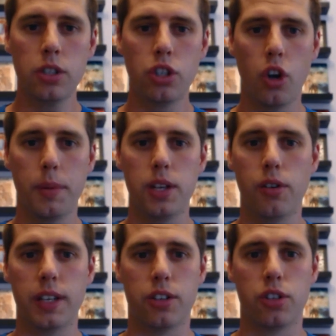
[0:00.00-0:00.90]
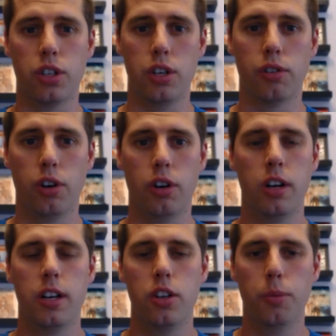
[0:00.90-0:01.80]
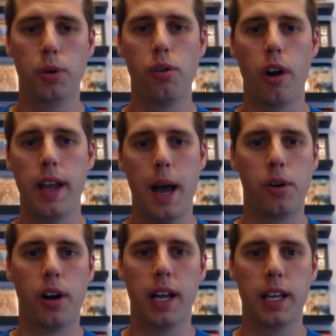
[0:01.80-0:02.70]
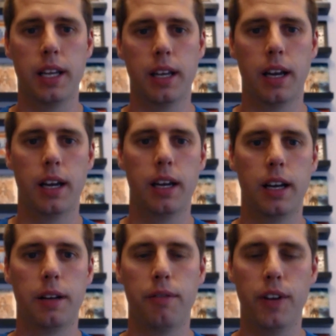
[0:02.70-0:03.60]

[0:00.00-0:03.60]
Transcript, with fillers: showing me your editions that you've got, your Blu-ray, MRA uh,